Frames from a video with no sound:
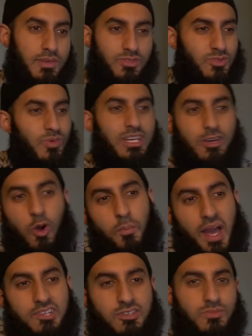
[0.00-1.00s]
But you're still going to go
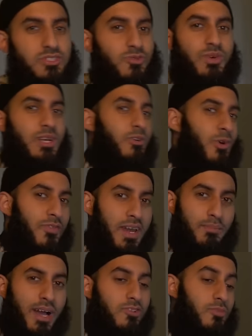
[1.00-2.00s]
back to him. You're still going to go
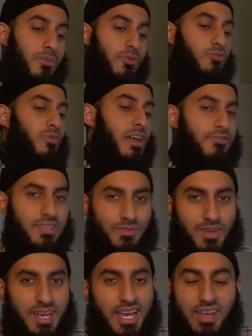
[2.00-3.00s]
running back to him because you love
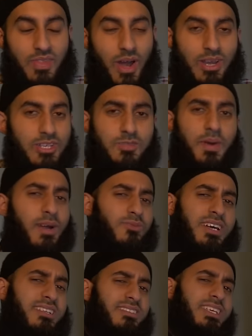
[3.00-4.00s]
them. Now, Allah subhanahu wa
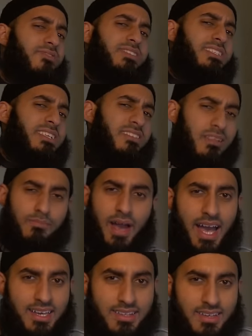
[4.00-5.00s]
ta'ala doesn't give us anything
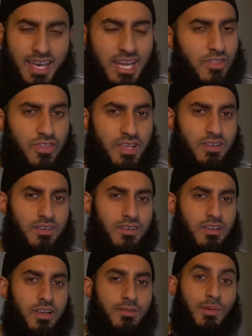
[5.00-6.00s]
bad, anything,
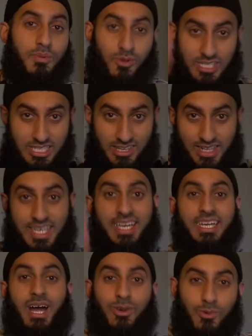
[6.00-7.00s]
because he's our
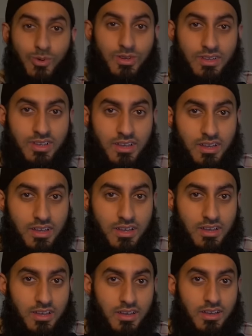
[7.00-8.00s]
King and our Lord.
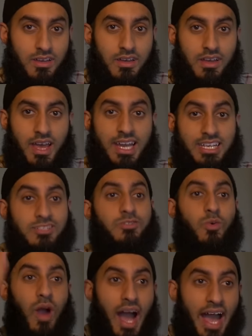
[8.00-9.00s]
And he's
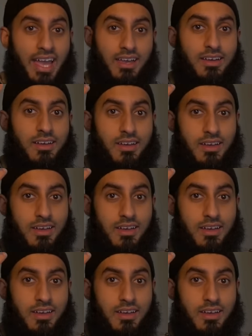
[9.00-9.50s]
so high.